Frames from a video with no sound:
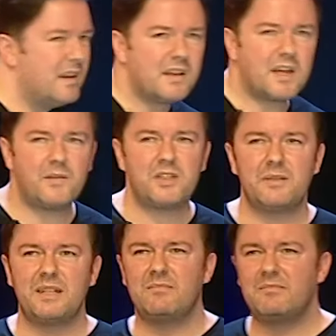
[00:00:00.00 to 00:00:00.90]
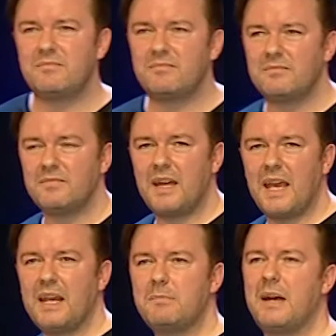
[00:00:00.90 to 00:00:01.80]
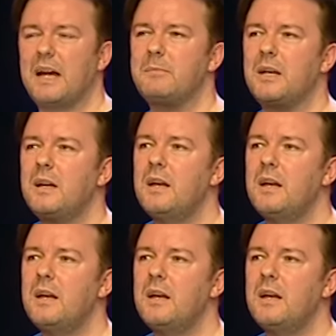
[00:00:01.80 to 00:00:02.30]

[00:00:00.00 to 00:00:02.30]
covers you in egg magma.